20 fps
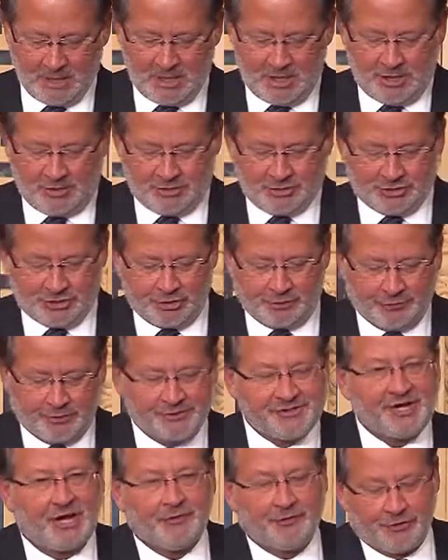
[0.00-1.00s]
The Children's
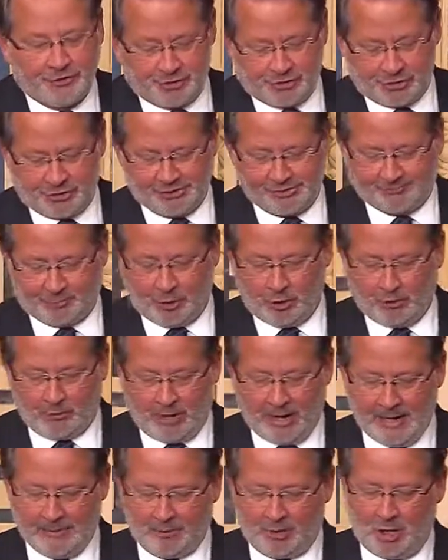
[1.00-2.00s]
Health Insurance
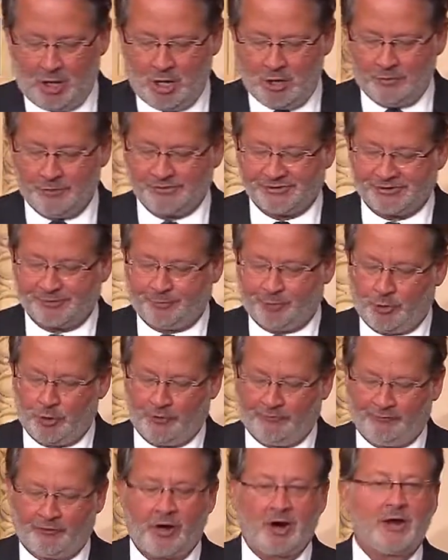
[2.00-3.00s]
Program, along with support
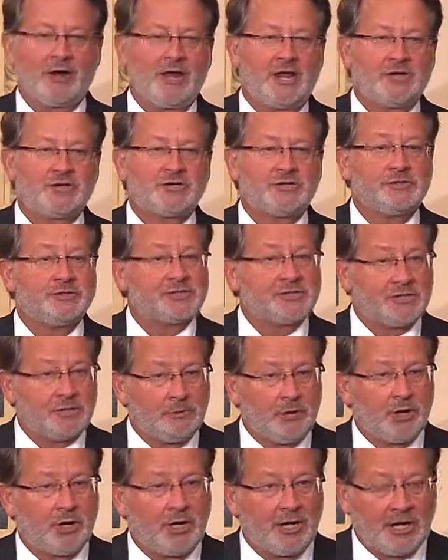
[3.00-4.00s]
for our nation's
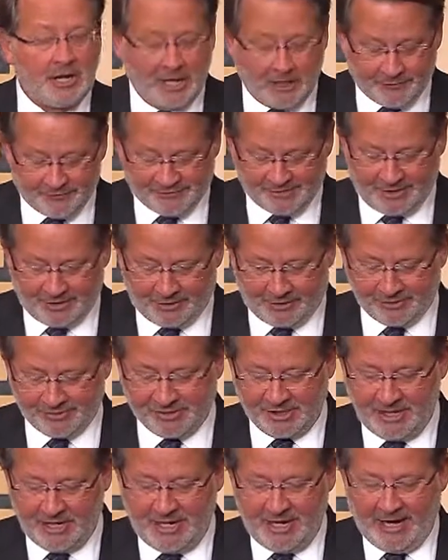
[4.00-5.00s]
community health centers,
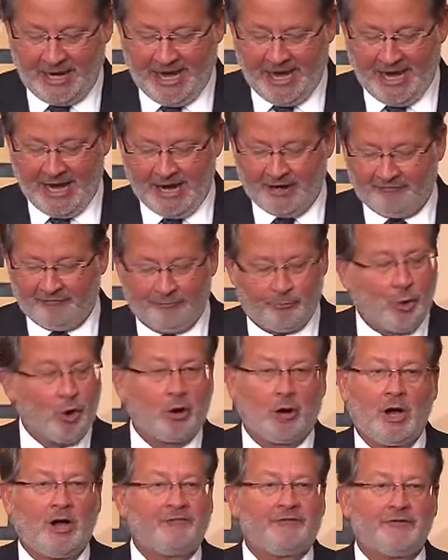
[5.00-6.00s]
have, more
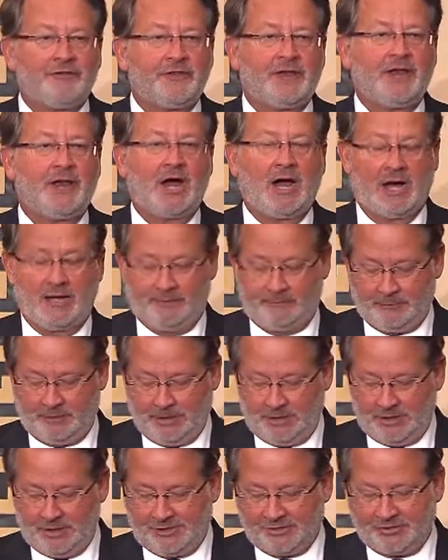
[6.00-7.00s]
often than not,
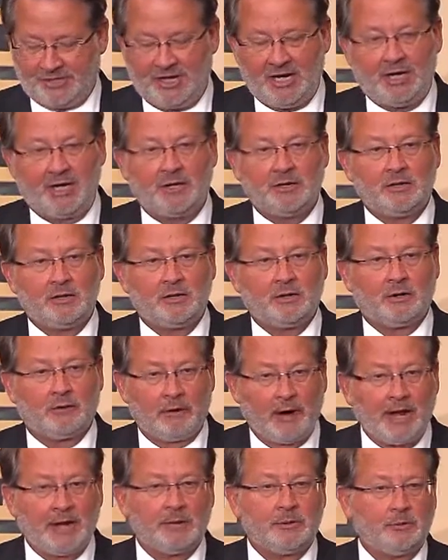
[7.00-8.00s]
seen
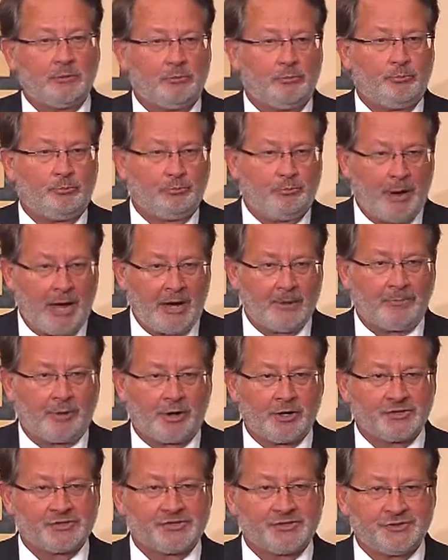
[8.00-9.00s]
great
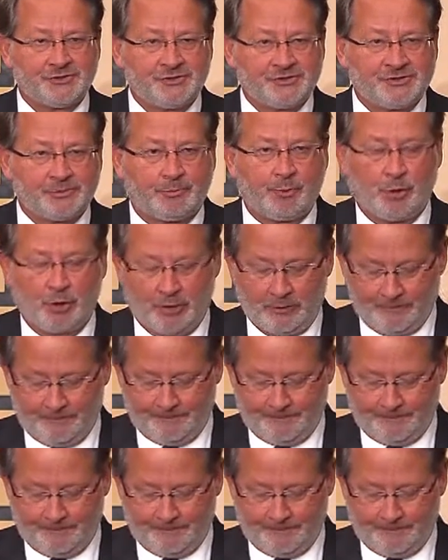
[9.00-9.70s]
bipartisan support.